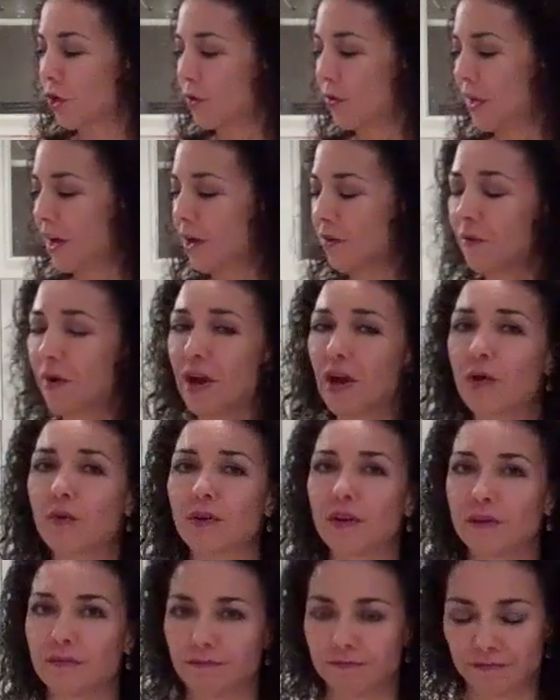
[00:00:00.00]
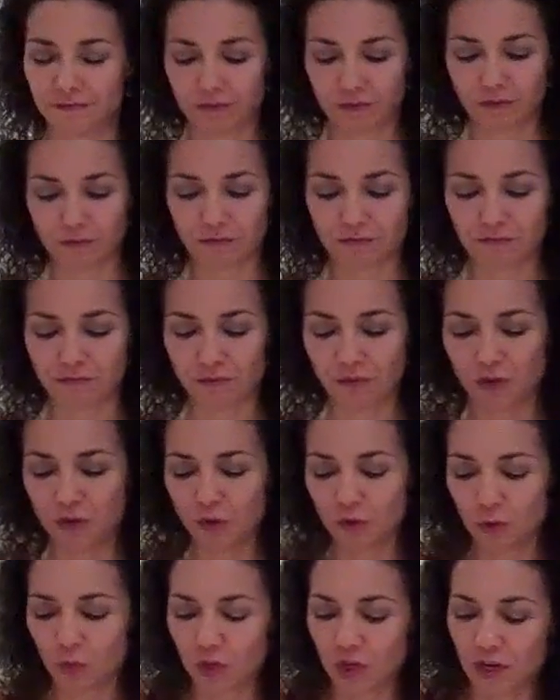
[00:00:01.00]
to go that route,
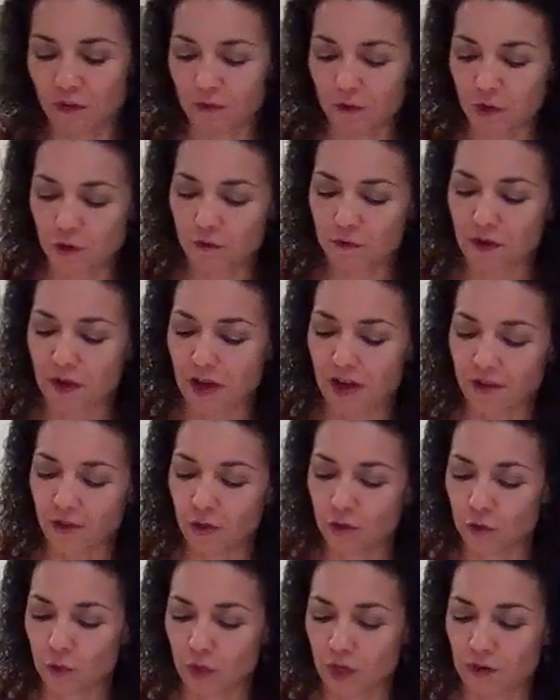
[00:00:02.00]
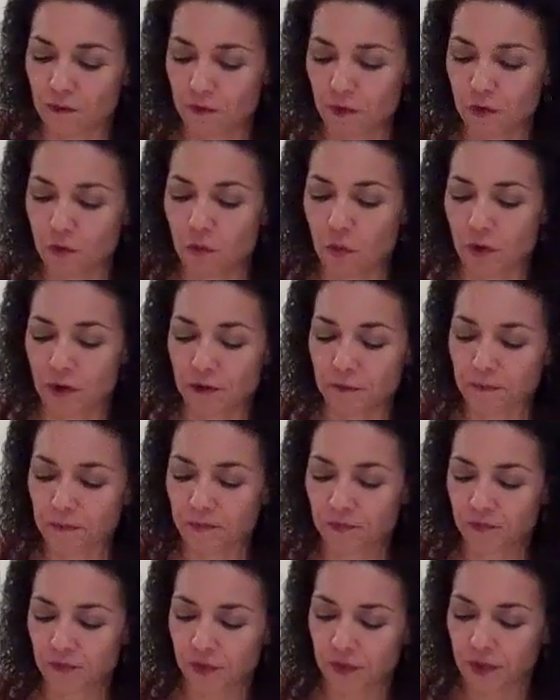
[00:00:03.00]
use whatever you've got, use whatever you want.
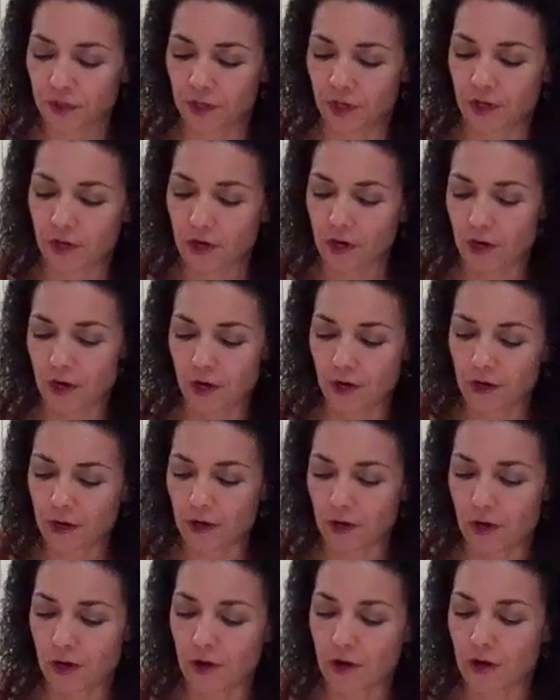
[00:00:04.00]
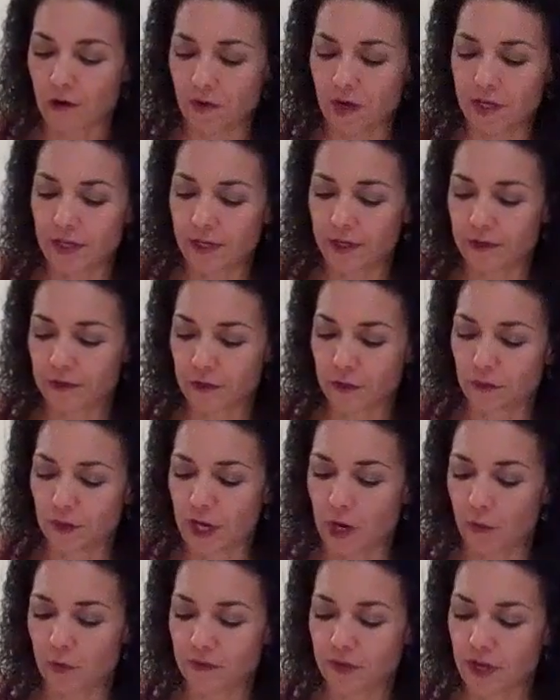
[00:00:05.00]
Alright, so
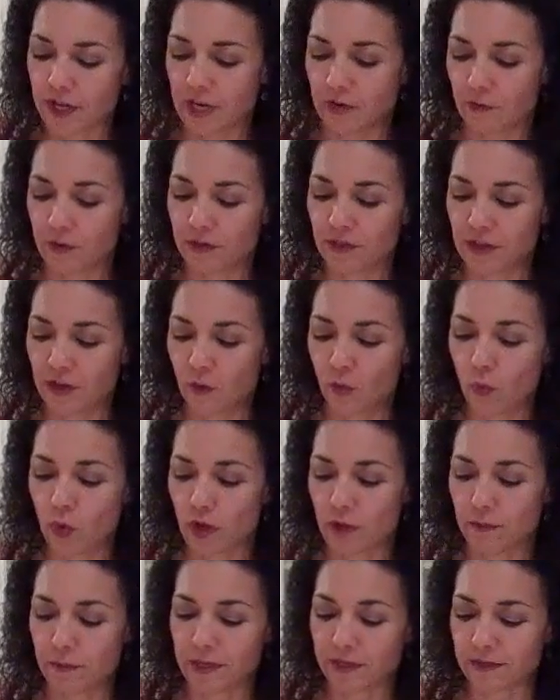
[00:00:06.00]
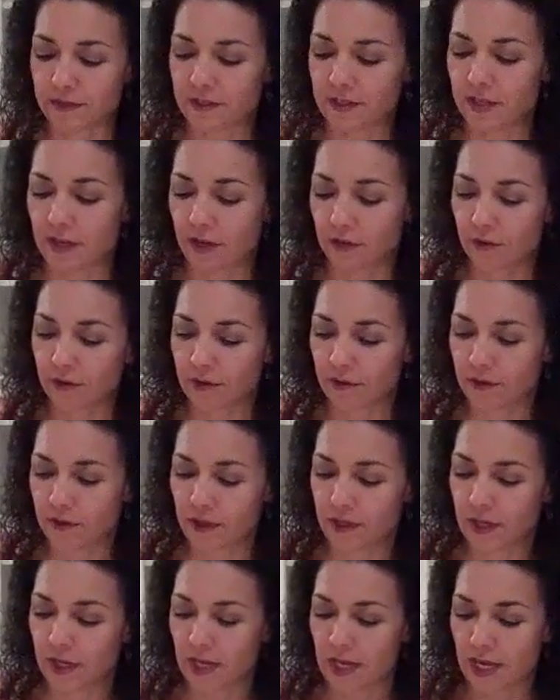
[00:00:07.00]
now we've got everything well mixed together.
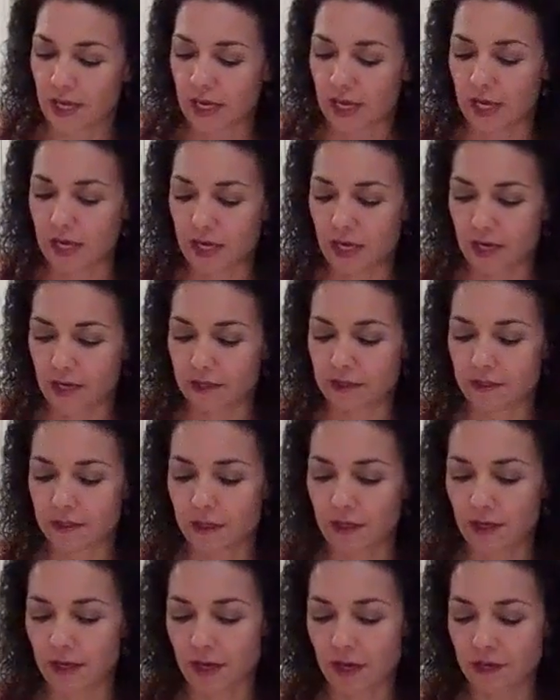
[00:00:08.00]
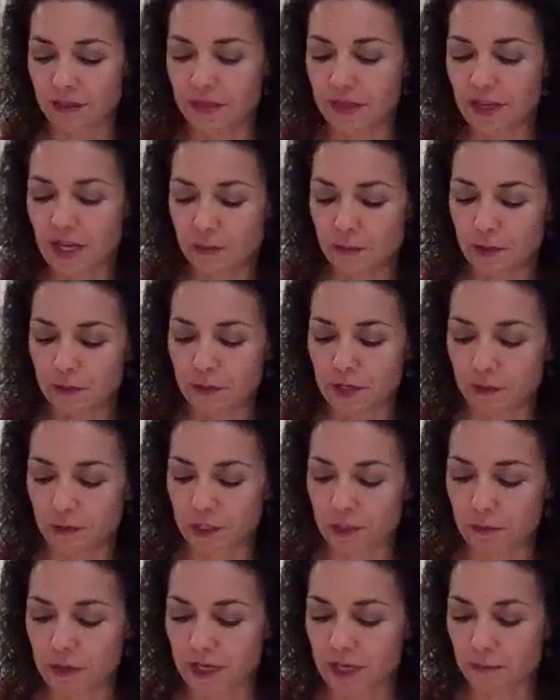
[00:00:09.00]
And I think I'm going to be
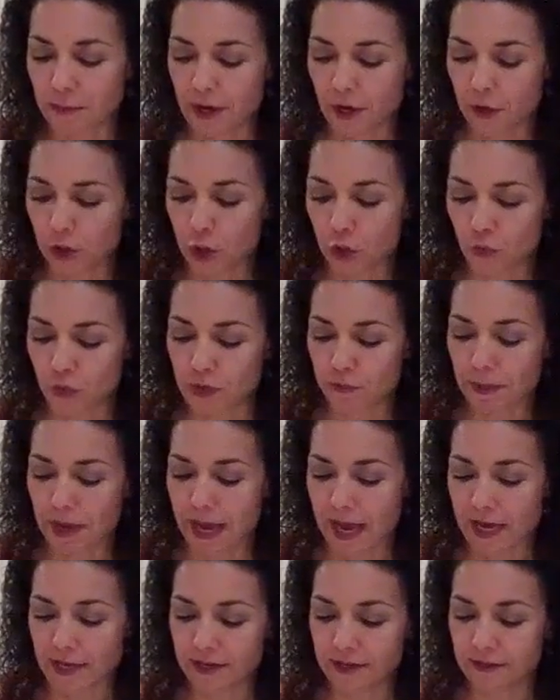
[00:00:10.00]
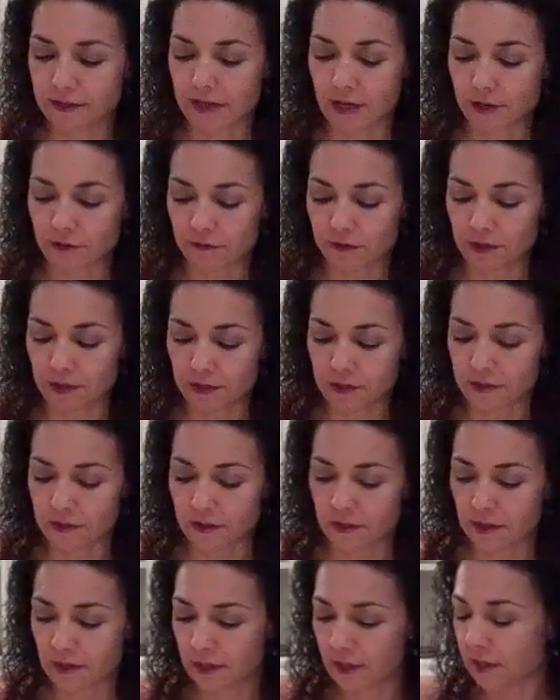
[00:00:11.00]
able to make about 3 patties out of this.